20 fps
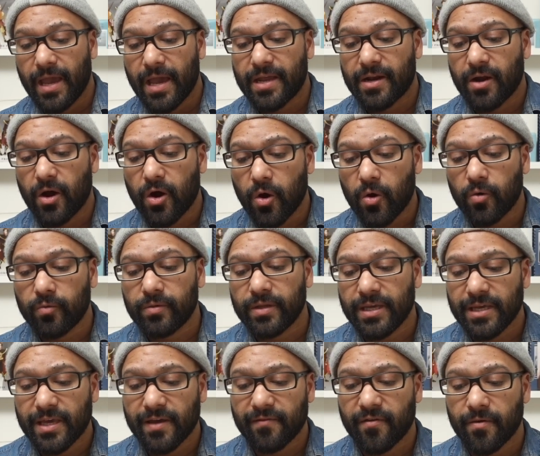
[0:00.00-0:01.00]
and
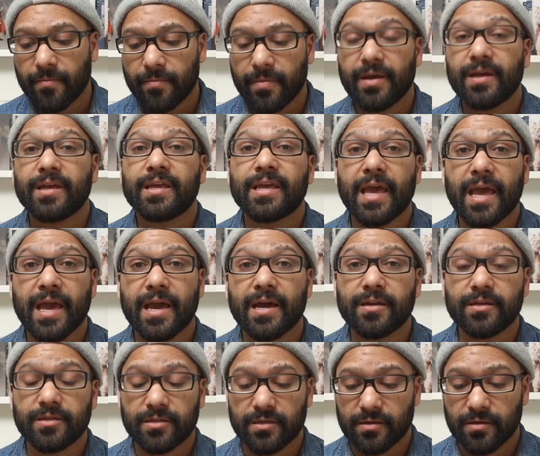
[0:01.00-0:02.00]
only give him
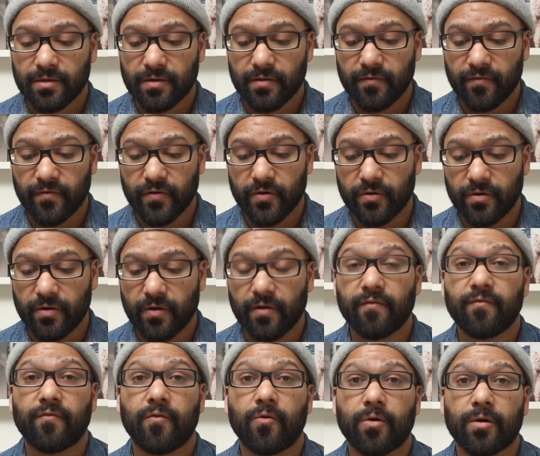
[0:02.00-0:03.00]
canned food
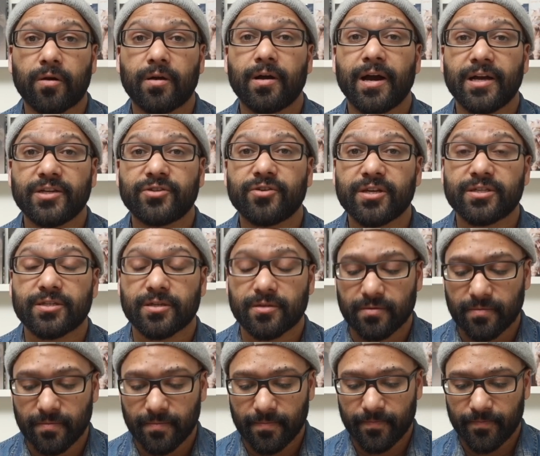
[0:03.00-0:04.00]
for hydration.